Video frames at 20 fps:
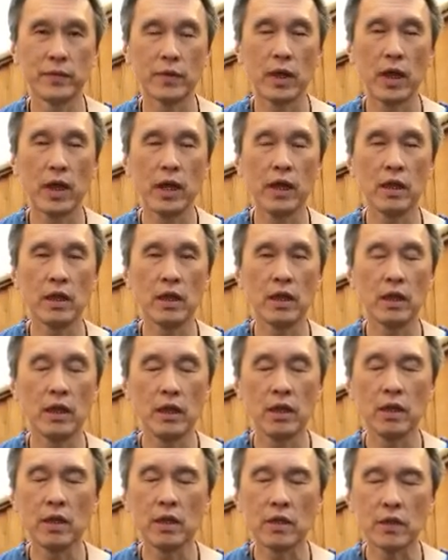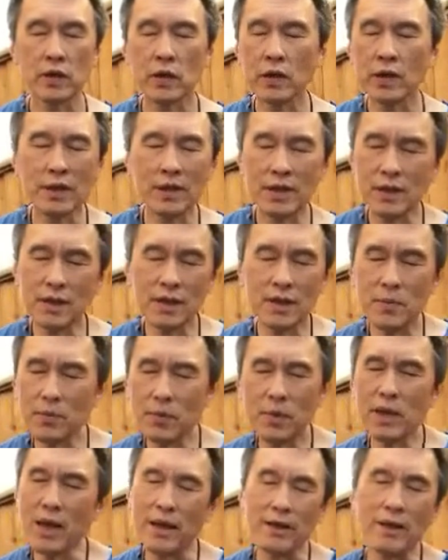Okay? So it's just
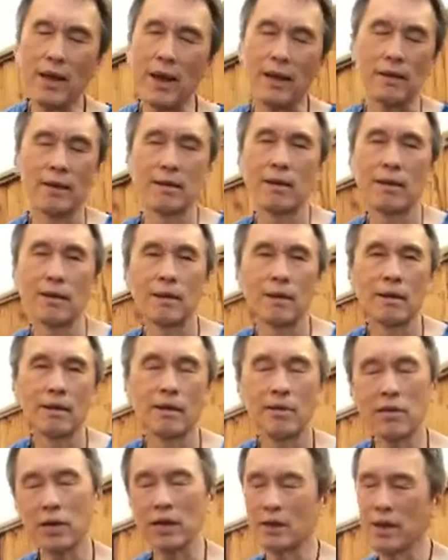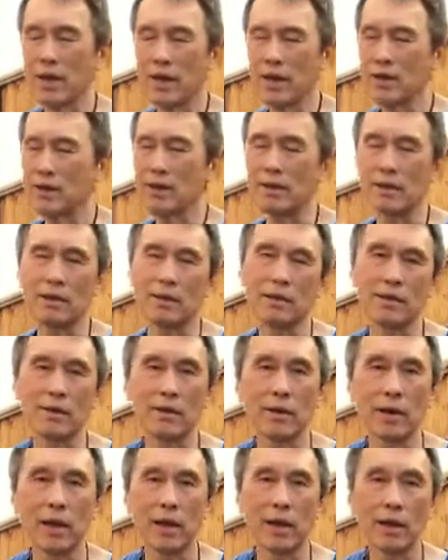simple like that. You can taste it,
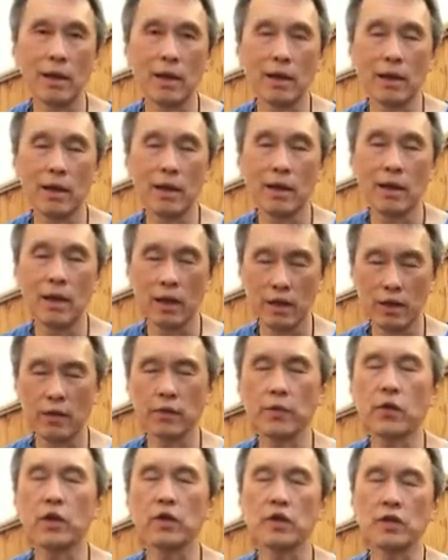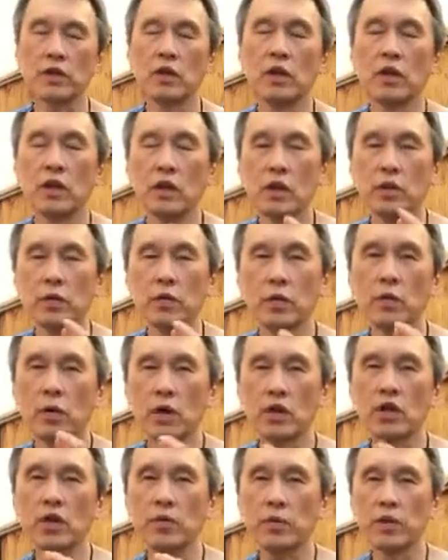okay? And of course, if you
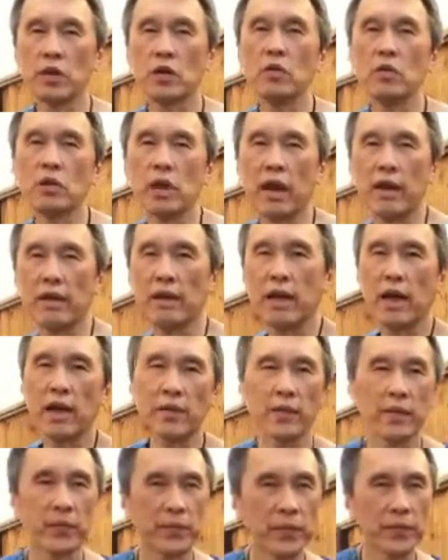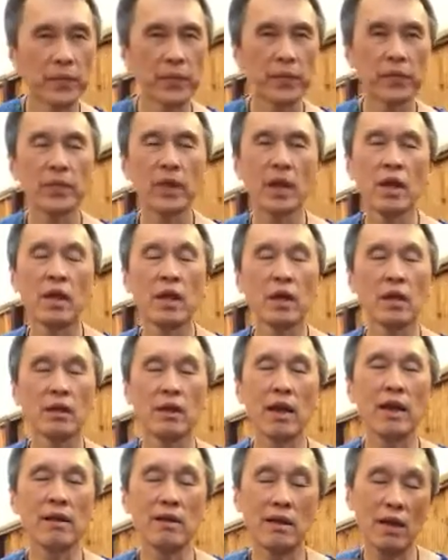want to be good at that,
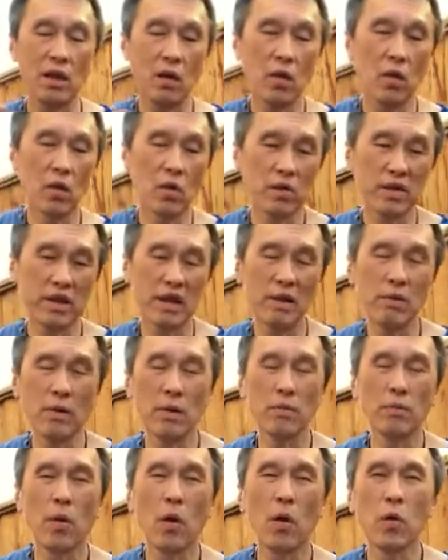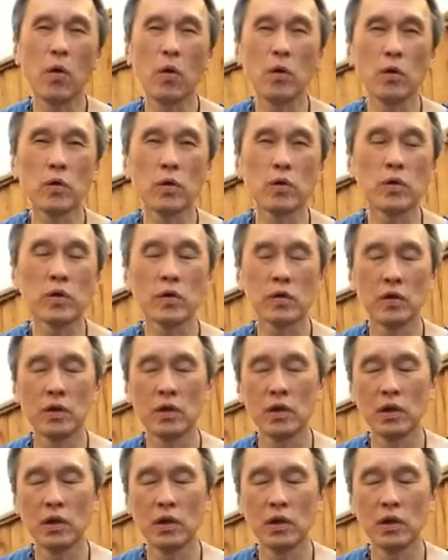then the whole seven bowls